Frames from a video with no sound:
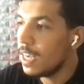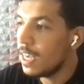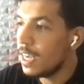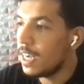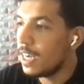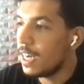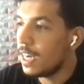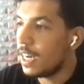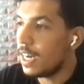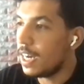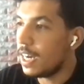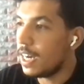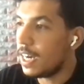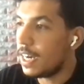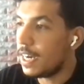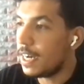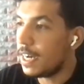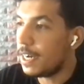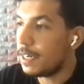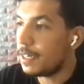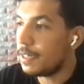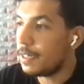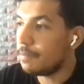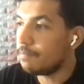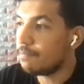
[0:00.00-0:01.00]

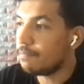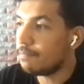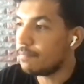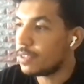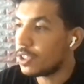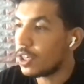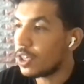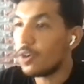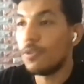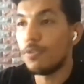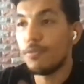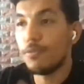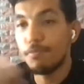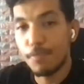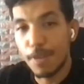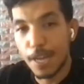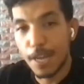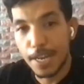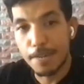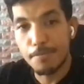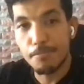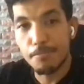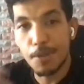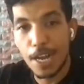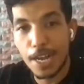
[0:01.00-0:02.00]
So I
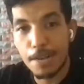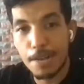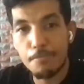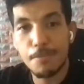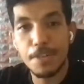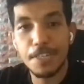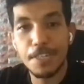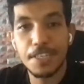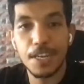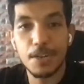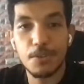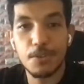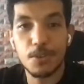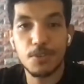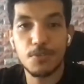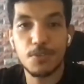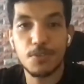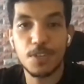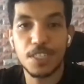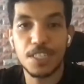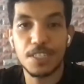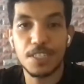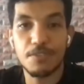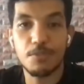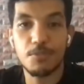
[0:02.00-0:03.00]
am Mohammed. I work for
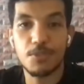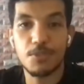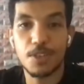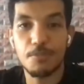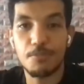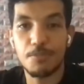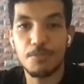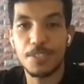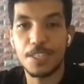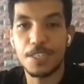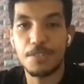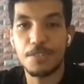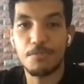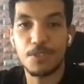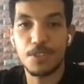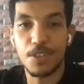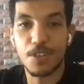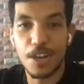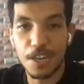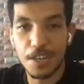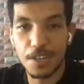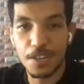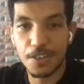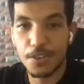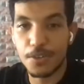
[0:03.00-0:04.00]
a DevOps company in
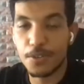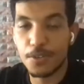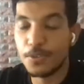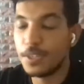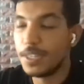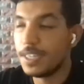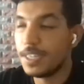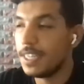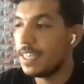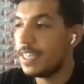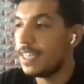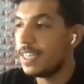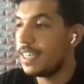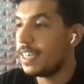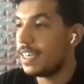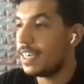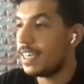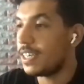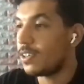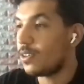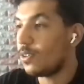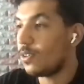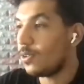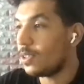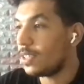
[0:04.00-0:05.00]
Morocco
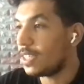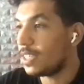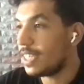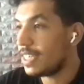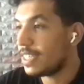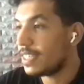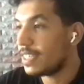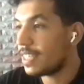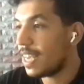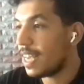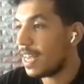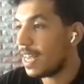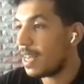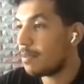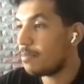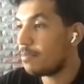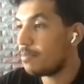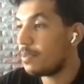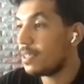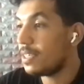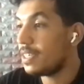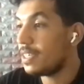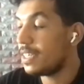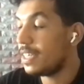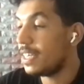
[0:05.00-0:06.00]
called Xhub,
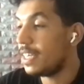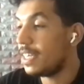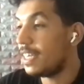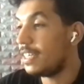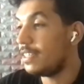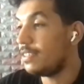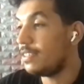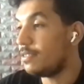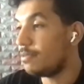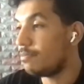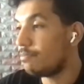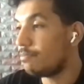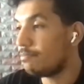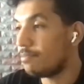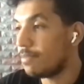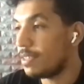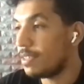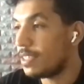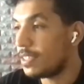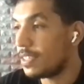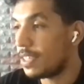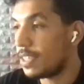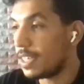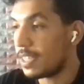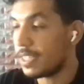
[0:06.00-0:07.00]
and
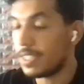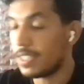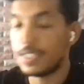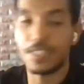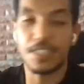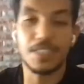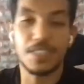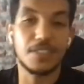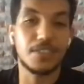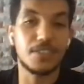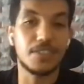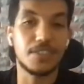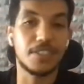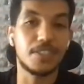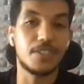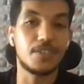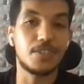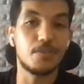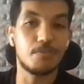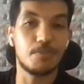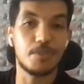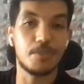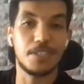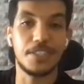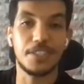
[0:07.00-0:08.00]
it's a consultancy
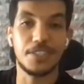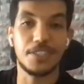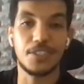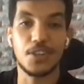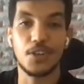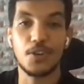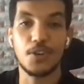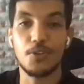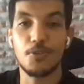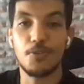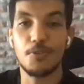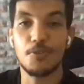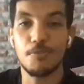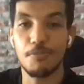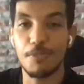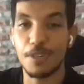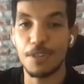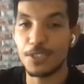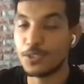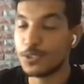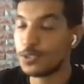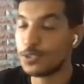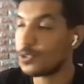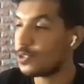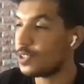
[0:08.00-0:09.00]
company. So my
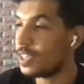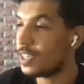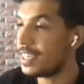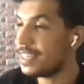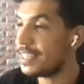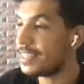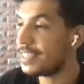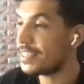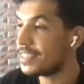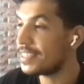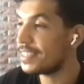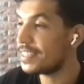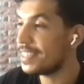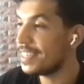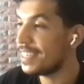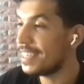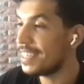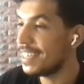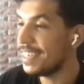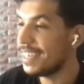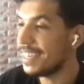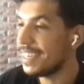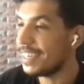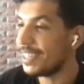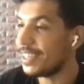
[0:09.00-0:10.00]
talk today is
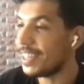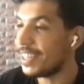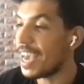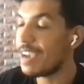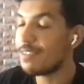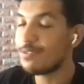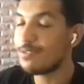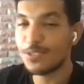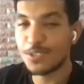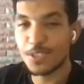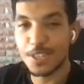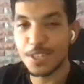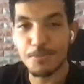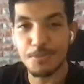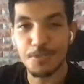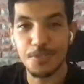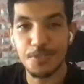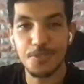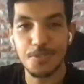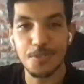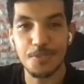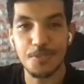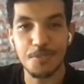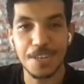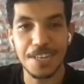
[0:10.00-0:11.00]
a live stream
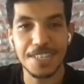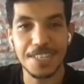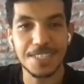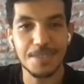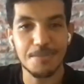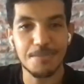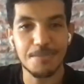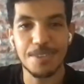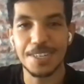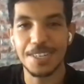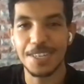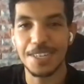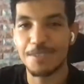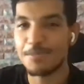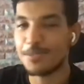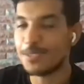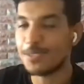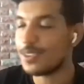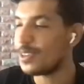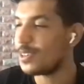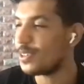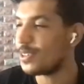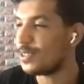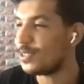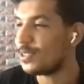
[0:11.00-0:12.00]
from Casablanca,
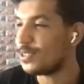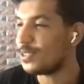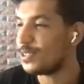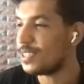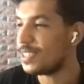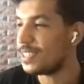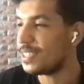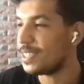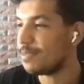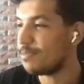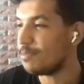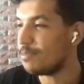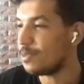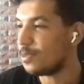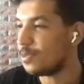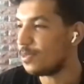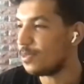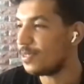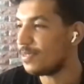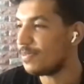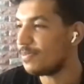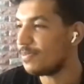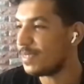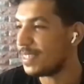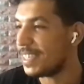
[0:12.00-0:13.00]
Morocco to Istanbul.
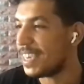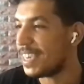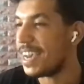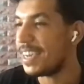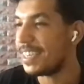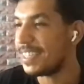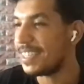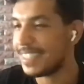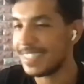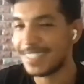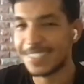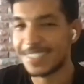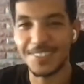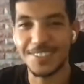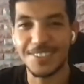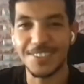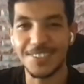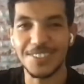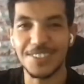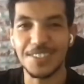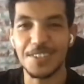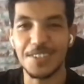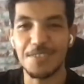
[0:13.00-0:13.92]
Yeah, technology.